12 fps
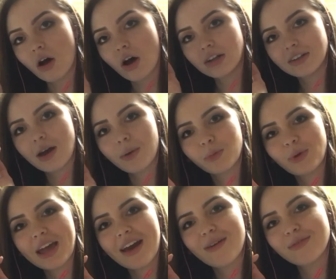on top we
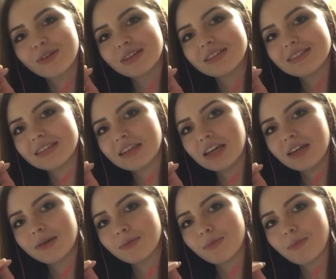have c
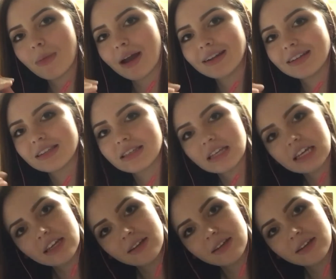minus c